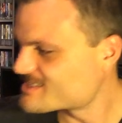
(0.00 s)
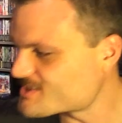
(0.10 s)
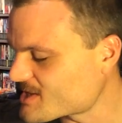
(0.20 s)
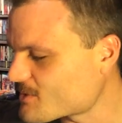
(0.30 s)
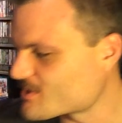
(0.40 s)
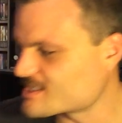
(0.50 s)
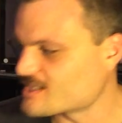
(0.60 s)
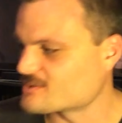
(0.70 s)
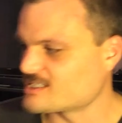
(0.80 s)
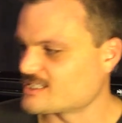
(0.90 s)
so that worked
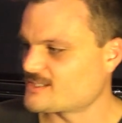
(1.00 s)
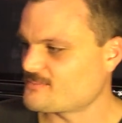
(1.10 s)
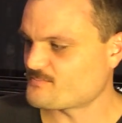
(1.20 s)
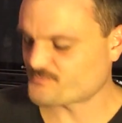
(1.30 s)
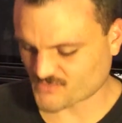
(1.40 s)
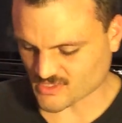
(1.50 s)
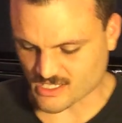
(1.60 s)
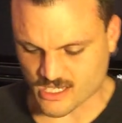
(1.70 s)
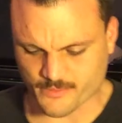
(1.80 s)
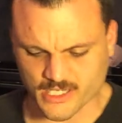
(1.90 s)
out there.
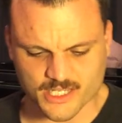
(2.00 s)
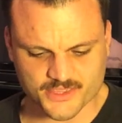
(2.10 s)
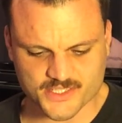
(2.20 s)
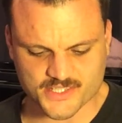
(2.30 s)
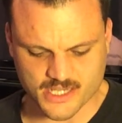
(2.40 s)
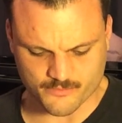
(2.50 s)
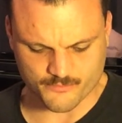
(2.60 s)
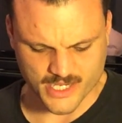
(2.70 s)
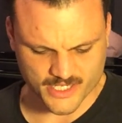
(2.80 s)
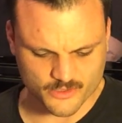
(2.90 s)
I got this at
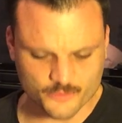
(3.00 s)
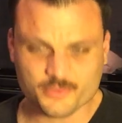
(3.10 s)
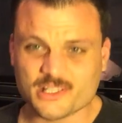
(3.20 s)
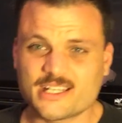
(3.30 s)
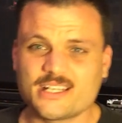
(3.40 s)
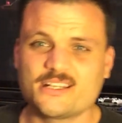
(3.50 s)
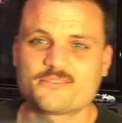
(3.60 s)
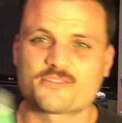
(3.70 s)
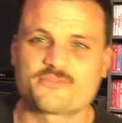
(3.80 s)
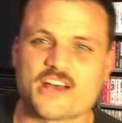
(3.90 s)
Microplay
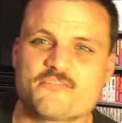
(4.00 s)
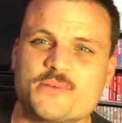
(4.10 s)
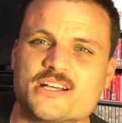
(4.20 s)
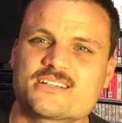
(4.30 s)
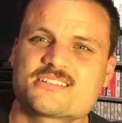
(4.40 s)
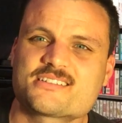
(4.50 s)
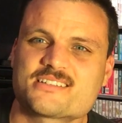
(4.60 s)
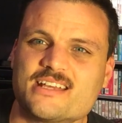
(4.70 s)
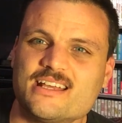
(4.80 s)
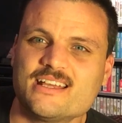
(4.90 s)
for
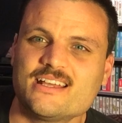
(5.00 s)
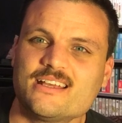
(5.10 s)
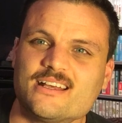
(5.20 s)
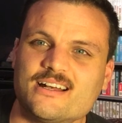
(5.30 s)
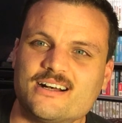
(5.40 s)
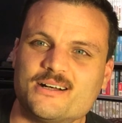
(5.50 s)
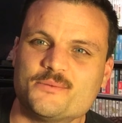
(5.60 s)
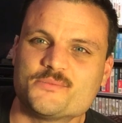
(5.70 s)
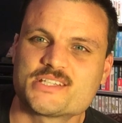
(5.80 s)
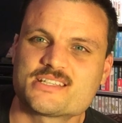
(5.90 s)

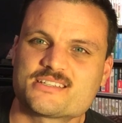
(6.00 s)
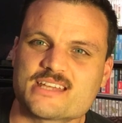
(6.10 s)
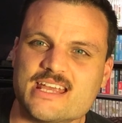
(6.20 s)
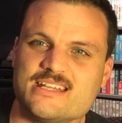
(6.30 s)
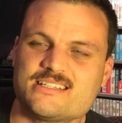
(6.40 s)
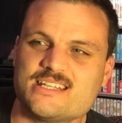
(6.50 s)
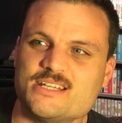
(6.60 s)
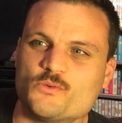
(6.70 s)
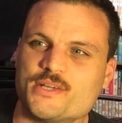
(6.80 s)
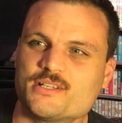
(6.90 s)
$5. This is
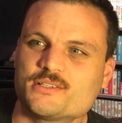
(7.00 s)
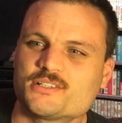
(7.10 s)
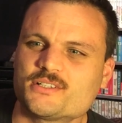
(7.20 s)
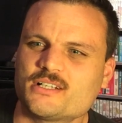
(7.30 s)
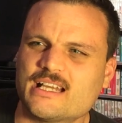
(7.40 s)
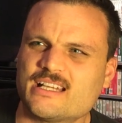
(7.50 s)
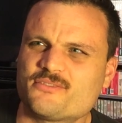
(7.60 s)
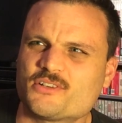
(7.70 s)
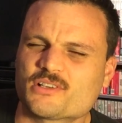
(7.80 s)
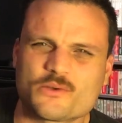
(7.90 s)
18-wheeler, and
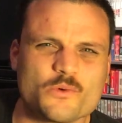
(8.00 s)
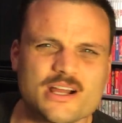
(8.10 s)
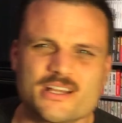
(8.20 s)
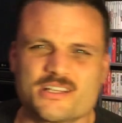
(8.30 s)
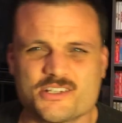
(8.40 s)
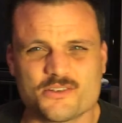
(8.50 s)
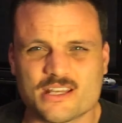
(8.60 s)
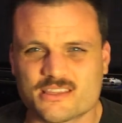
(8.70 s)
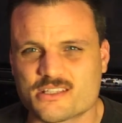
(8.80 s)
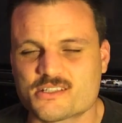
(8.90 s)
if you're like, why did you
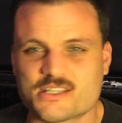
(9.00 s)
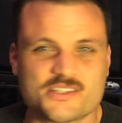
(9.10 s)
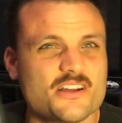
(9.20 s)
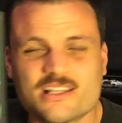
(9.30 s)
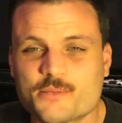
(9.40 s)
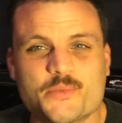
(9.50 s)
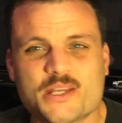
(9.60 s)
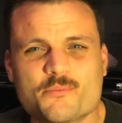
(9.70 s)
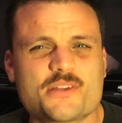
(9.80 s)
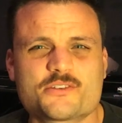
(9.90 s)
get this? It's not like
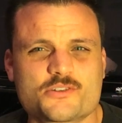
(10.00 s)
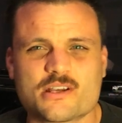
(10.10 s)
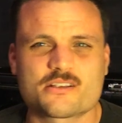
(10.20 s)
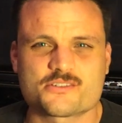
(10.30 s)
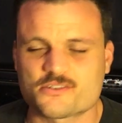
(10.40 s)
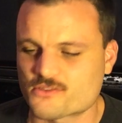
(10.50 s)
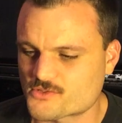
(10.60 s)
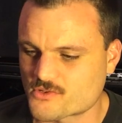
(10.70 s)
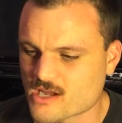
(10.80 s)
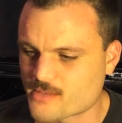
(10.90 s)
Big Mother Truckers or
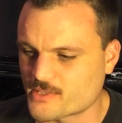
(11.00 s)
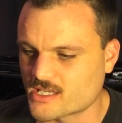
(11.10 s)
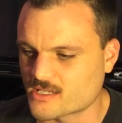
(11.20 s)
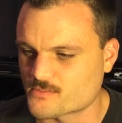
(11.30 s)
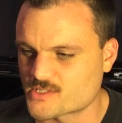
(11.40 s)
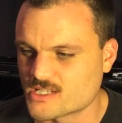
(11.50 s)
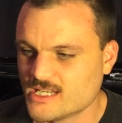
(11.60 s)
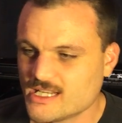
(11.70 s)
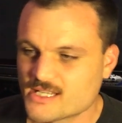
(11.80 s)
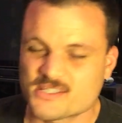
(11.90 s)
those crappy games.
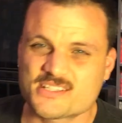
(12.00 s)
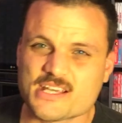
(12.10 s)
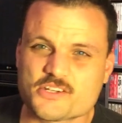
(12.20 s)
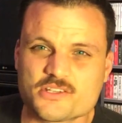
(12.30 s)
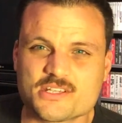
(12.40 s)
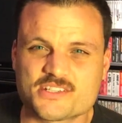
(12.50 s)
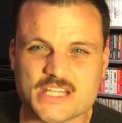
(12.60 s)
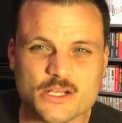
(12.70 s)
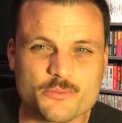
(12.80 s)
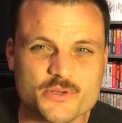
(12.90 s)
This is actually a
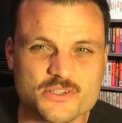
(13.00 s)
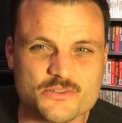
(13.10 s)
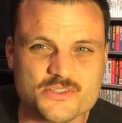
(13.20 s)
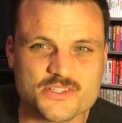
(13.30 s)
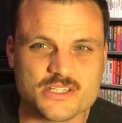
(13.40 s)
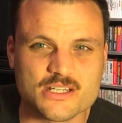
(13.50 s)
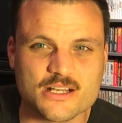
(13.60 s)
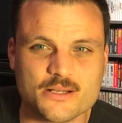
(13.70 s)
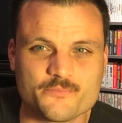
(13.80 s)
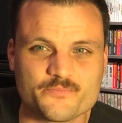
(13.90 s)
Sega produced,
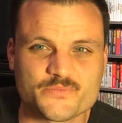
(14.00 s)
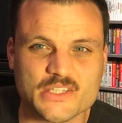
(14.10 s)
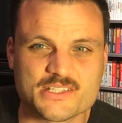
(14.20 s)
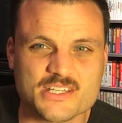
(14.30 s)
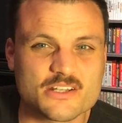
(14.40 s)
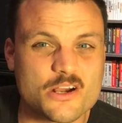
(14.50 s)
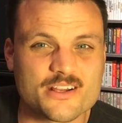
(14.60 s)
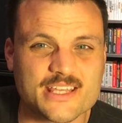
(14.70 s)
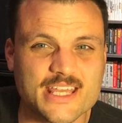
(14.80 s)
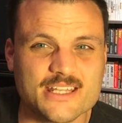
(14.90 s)
it's like an
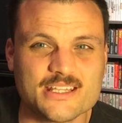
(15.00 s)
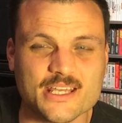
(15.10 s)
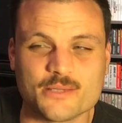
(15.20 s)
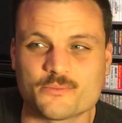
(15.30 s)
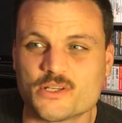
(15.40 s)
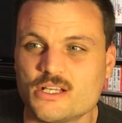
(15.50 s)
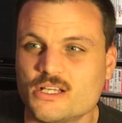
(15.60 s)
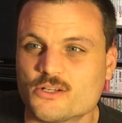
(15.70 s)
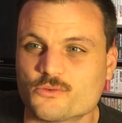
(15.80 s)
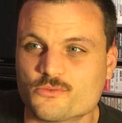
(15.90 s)
arcade game.
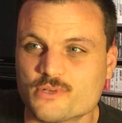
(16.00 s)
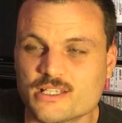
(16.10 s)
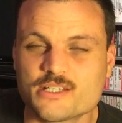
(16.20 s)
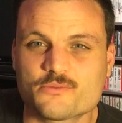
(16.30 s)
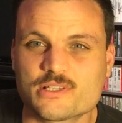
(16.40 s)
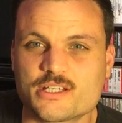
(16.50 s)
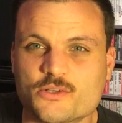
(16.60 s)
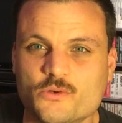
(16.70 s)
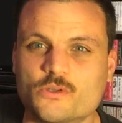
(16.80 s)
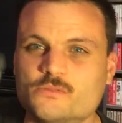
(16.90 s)
Really, really
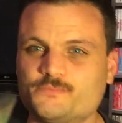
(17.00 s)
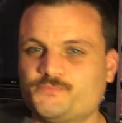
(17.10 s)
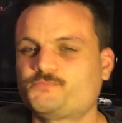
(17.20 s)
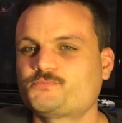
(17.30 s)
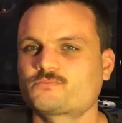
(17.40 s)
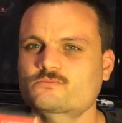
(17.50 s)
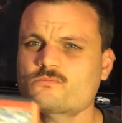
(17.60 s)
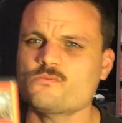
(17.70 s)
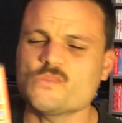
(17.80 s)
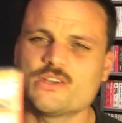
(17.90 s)
cool.
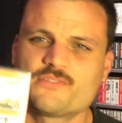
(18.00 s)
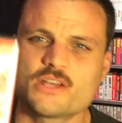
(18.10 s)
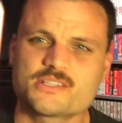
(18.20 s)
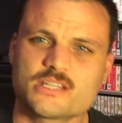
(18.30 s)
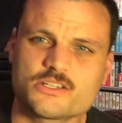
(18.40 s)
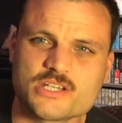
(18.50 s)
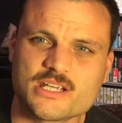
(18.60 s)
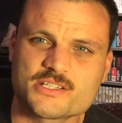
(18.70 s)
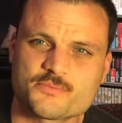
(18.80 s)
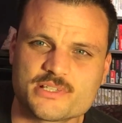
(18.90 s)
If you guys get a
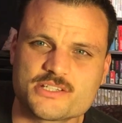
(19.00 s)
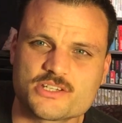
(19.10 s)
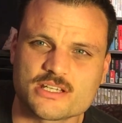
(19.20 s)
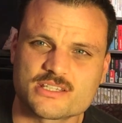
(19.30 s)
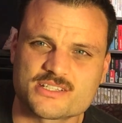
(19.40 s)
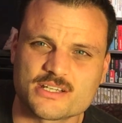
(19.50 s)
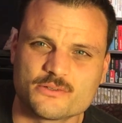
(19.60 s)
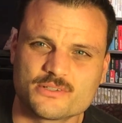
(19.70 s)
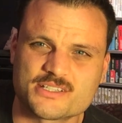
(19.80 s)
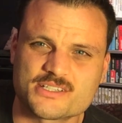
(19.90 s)
chance, please check this
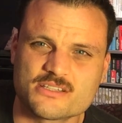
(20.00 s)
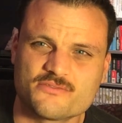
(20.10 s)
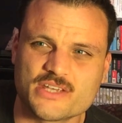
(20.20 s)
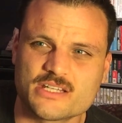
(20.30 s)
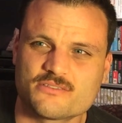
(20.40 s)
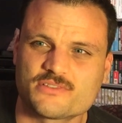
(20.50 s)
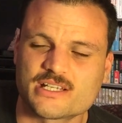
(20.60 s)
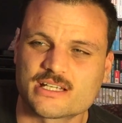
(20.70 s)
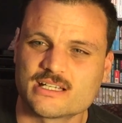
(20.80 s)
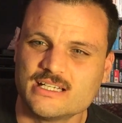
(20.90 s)
out. It's in the vein of,
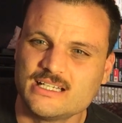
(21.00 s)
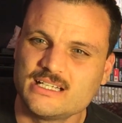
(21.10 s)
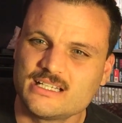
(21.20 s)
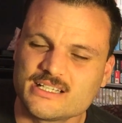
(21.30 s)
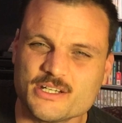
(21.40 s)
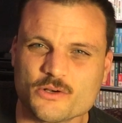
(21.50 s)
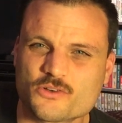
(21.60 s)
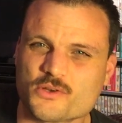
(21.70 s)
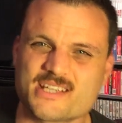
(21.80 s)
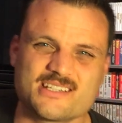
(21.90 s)
like, you know,
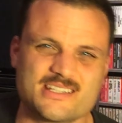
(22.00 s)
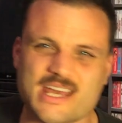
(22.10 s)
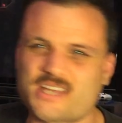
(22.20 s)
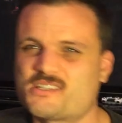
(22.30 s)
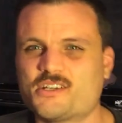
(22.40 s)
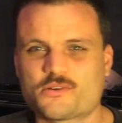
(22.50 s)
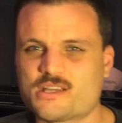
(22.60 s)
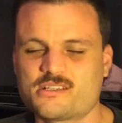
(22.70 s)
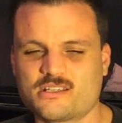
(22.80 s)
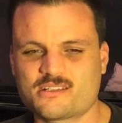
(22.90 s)
Crazy Taxi
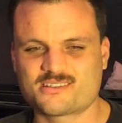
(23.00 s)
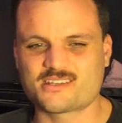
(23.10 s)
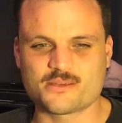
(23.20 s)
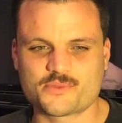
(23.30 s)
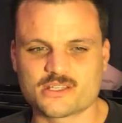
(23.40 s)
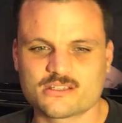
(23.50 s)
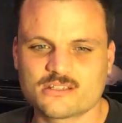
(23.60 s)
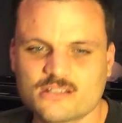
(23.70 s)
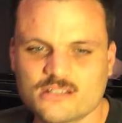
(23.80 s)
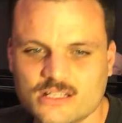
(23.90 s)
craziness type
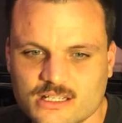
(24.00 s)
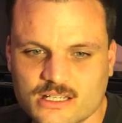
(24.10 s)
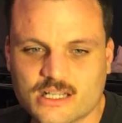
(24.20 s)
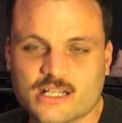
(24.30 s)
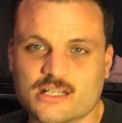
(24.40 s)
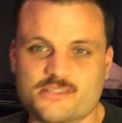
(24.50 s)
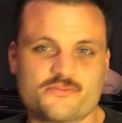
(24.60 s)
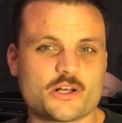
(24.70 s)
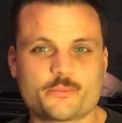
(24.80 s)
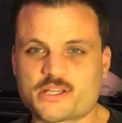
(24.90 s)
thing.
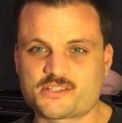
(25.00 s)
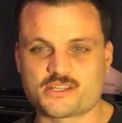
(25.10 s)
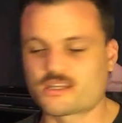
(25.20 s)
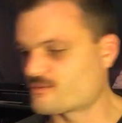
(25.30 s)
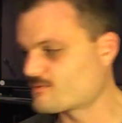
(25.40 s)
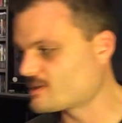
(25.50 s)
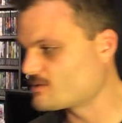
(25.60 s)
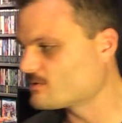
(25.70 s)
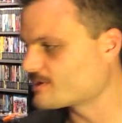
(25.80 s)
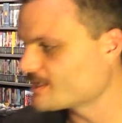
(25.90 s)
Developed by Sega, really
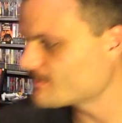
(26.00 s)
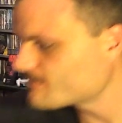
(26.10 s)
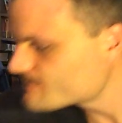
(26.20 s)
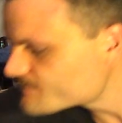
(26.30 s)
cool game.